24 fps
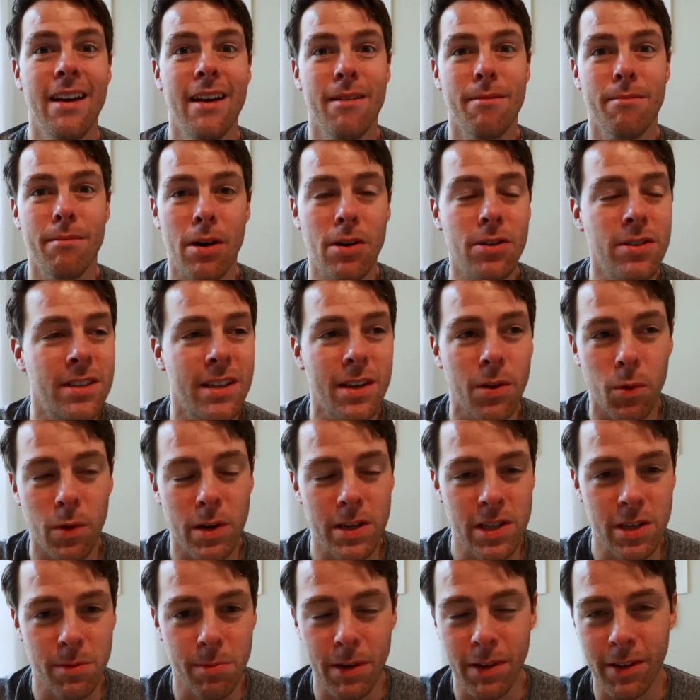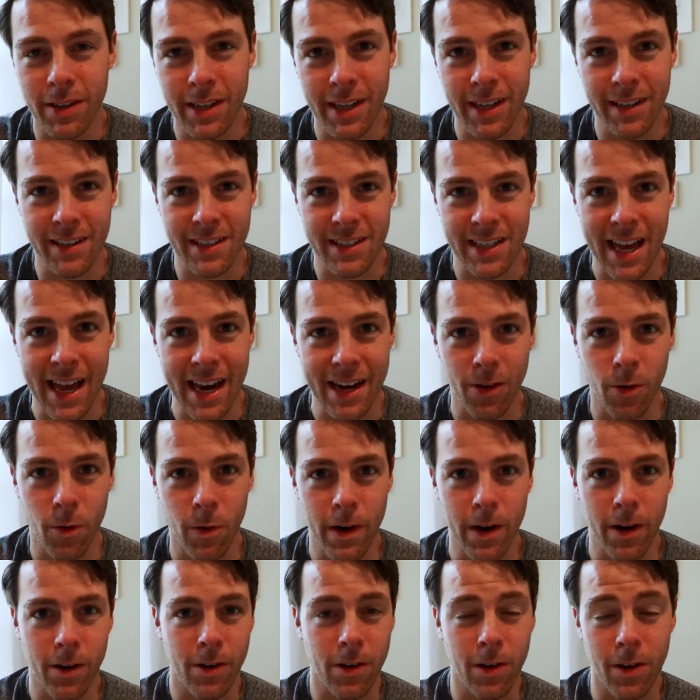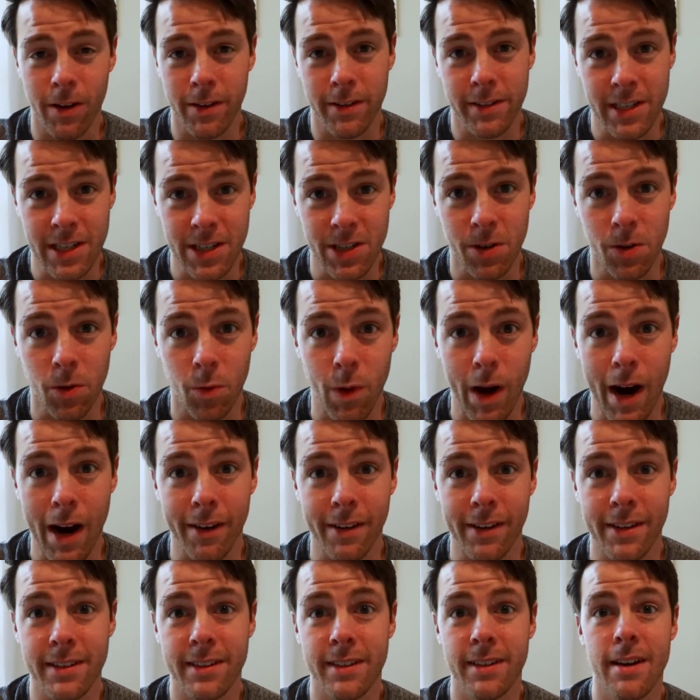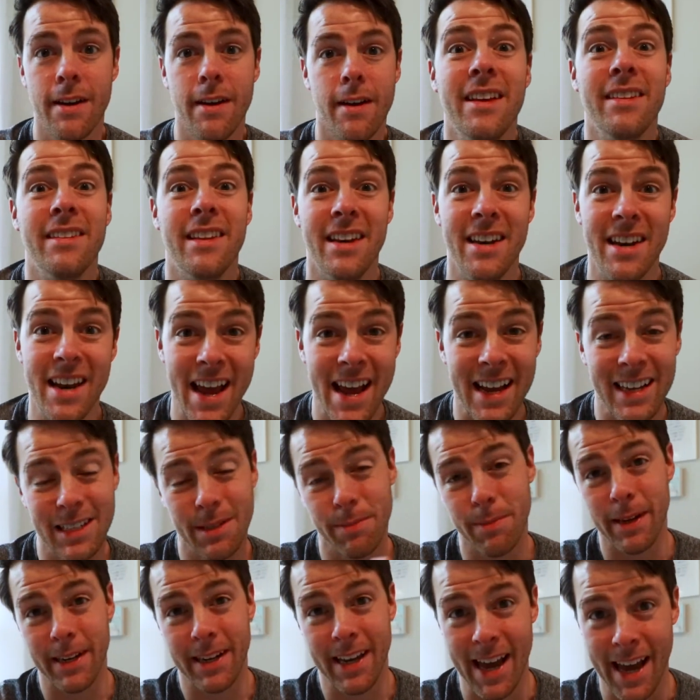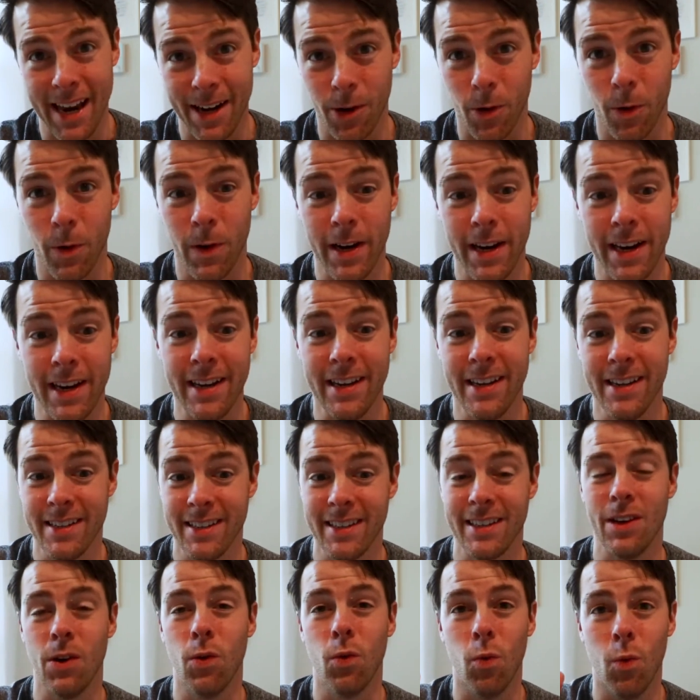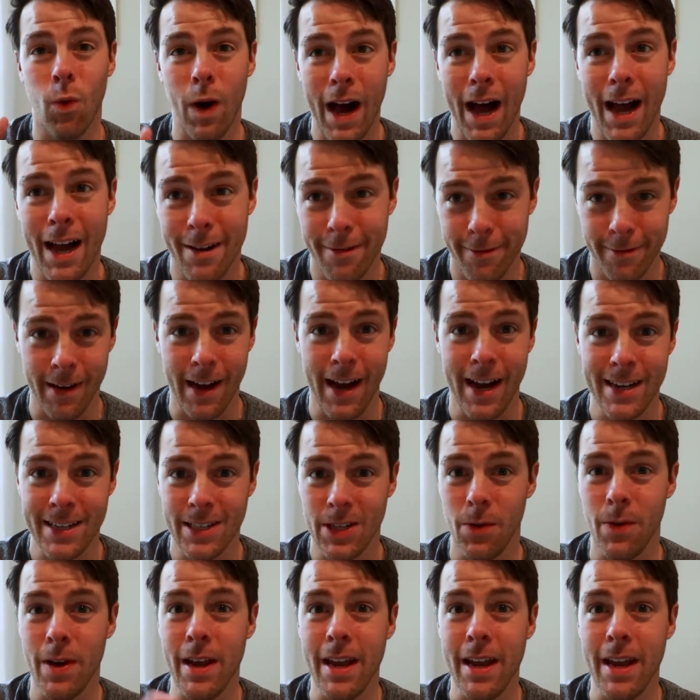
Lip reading: most of the ones you'd be looking at this category are called digital wireless. The next big category is the Wi-Fi, so